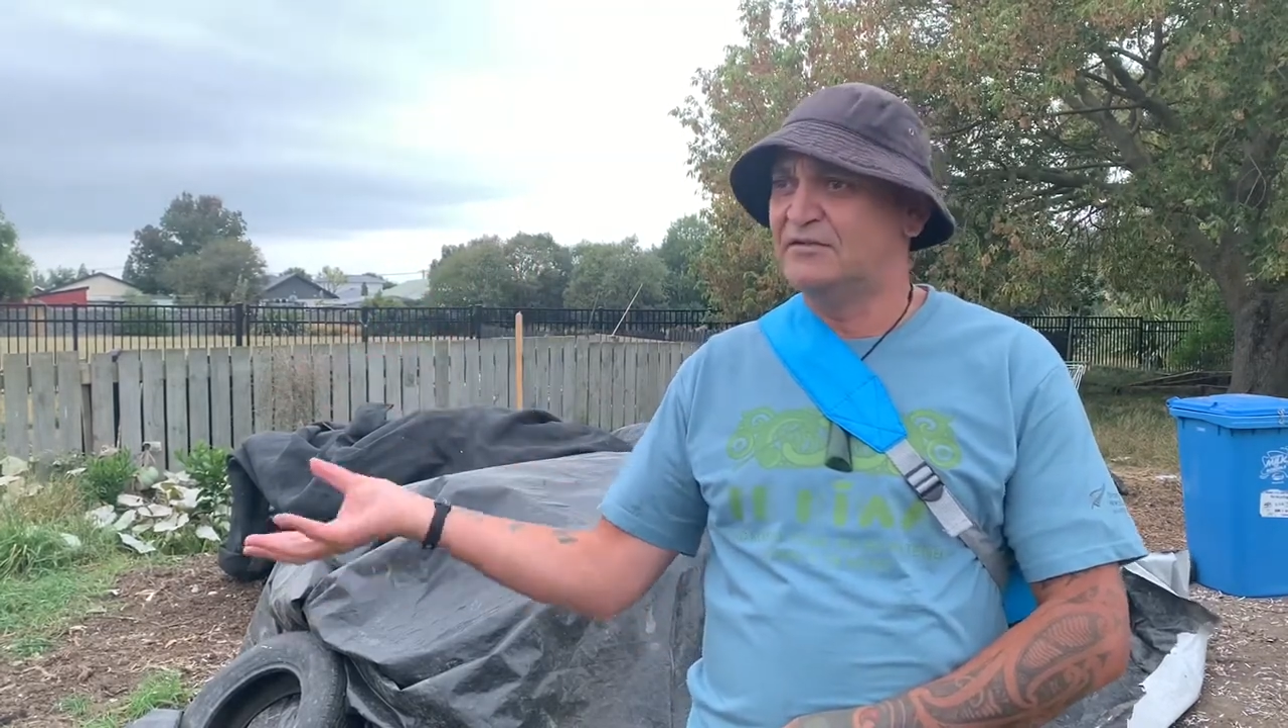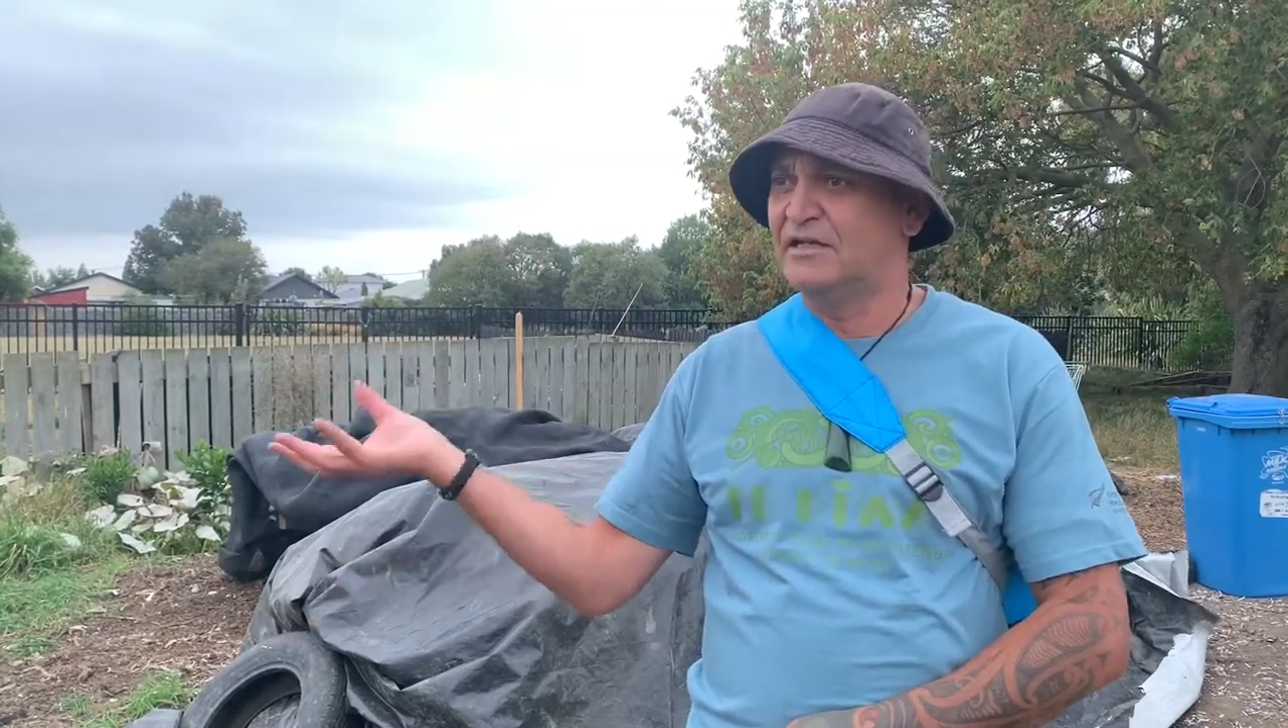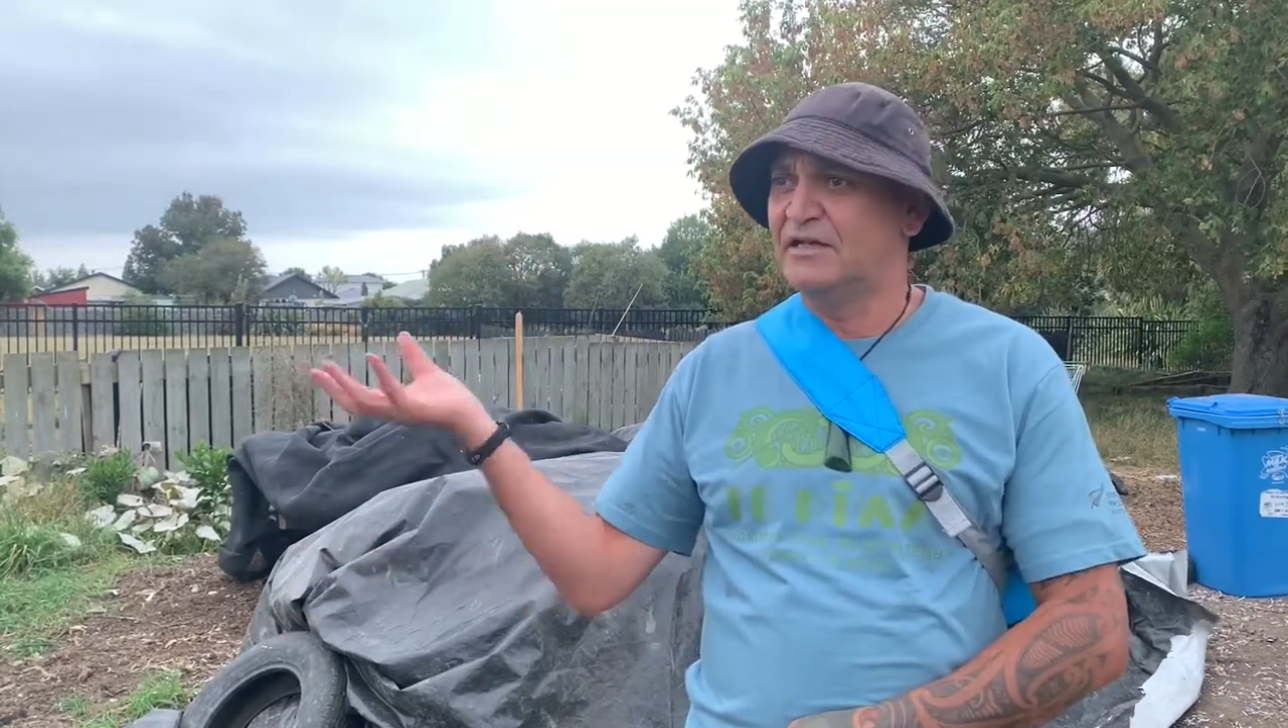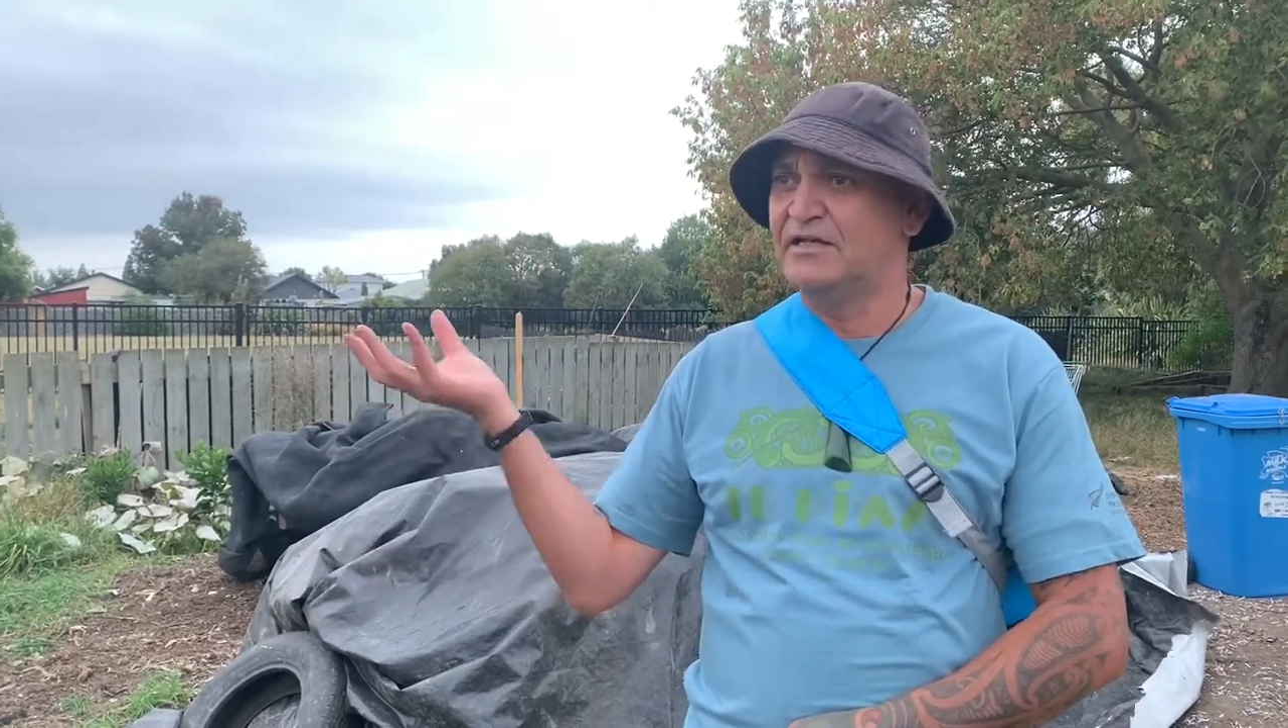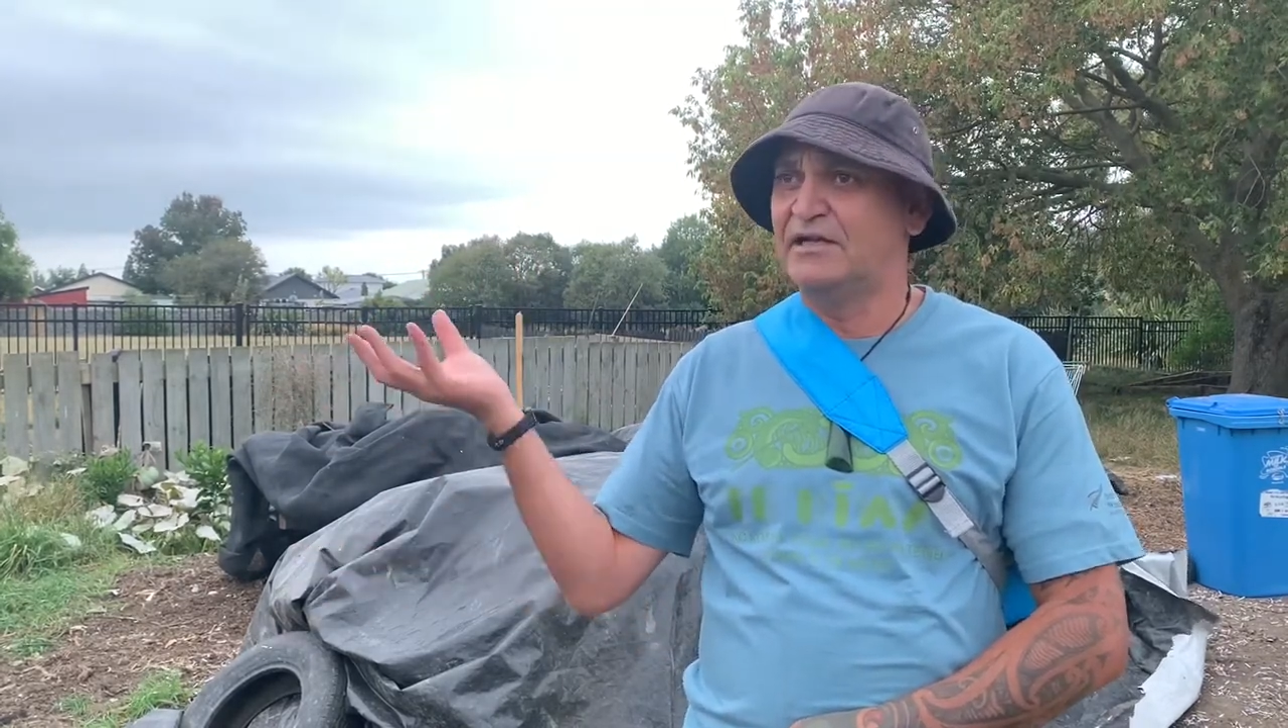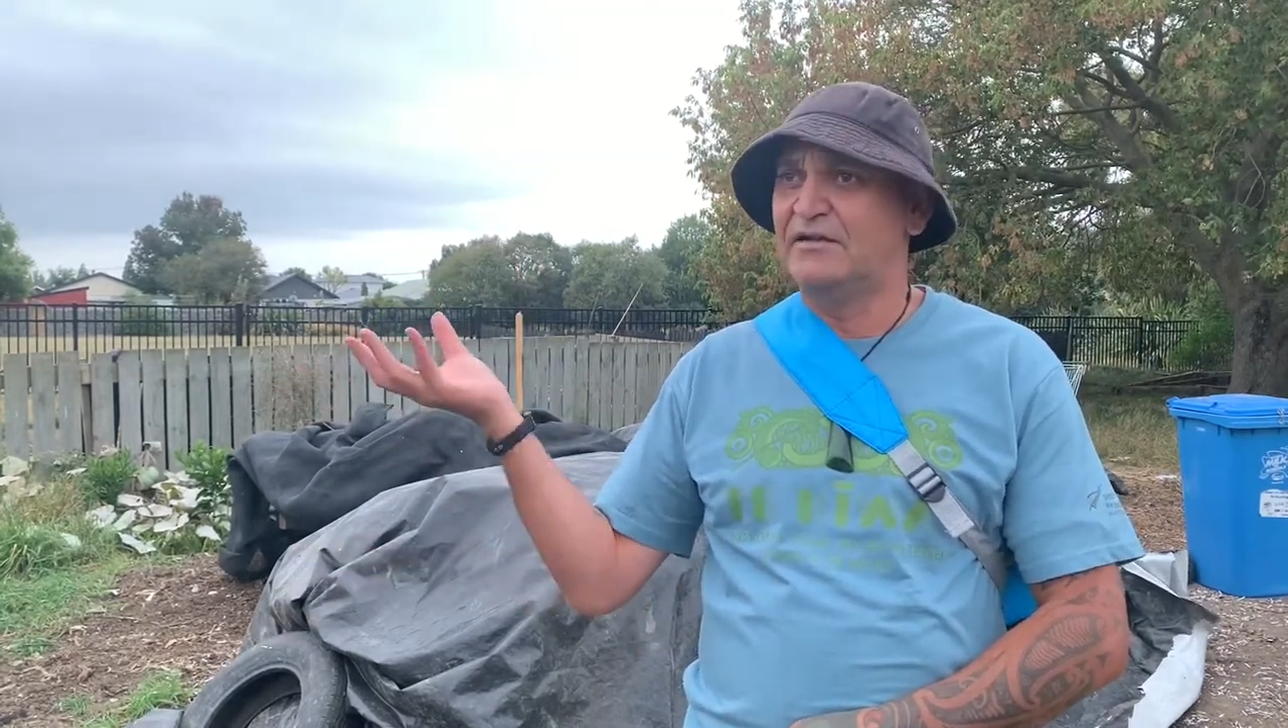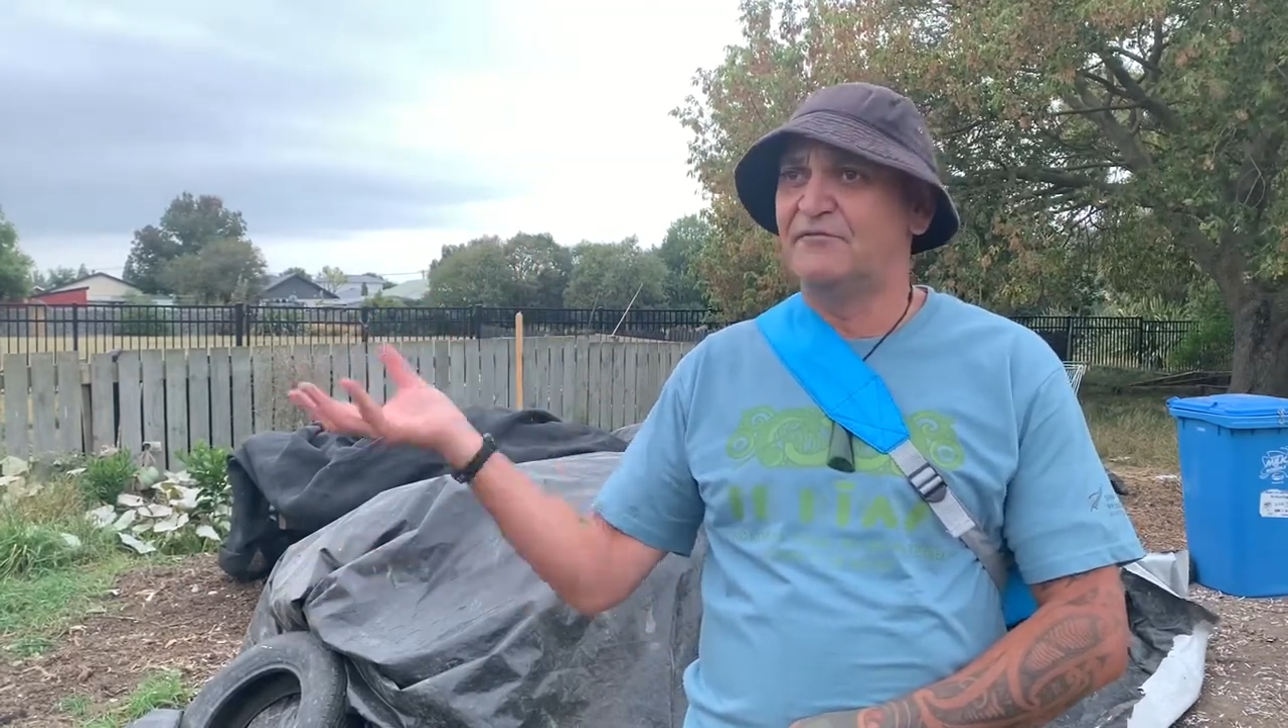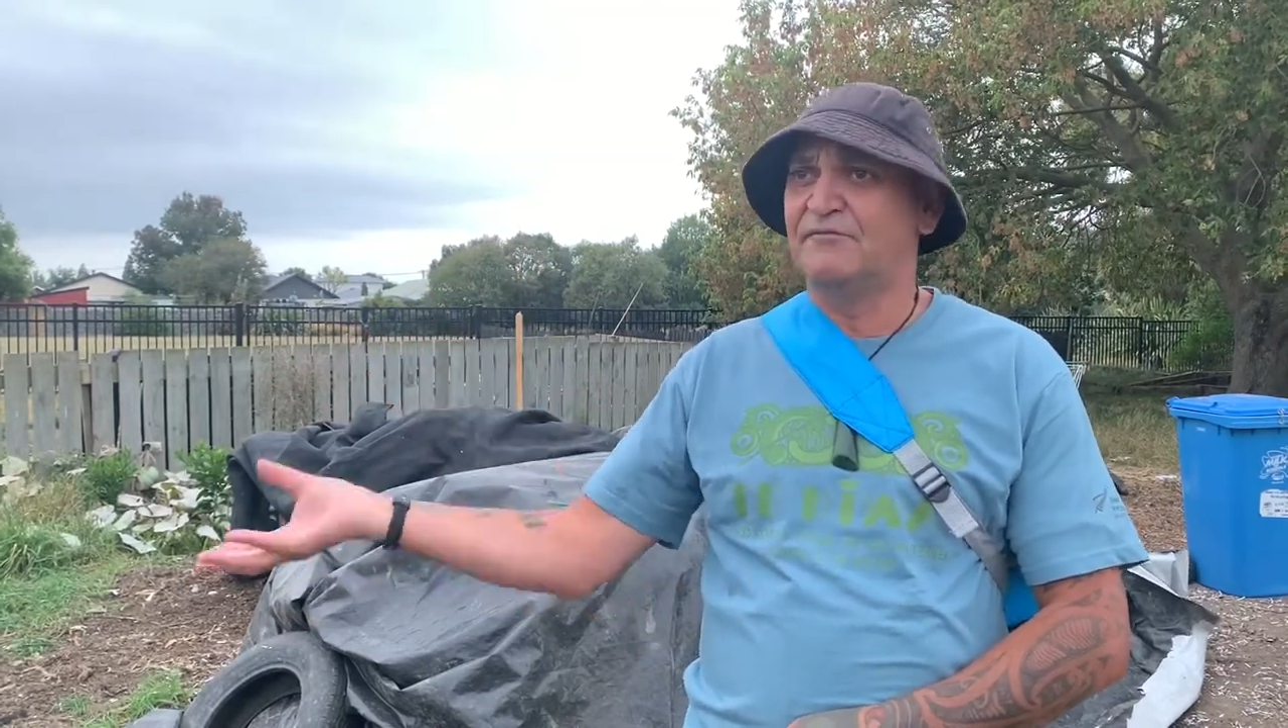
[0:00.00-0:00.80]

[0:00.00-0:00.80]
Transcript: they eat out of the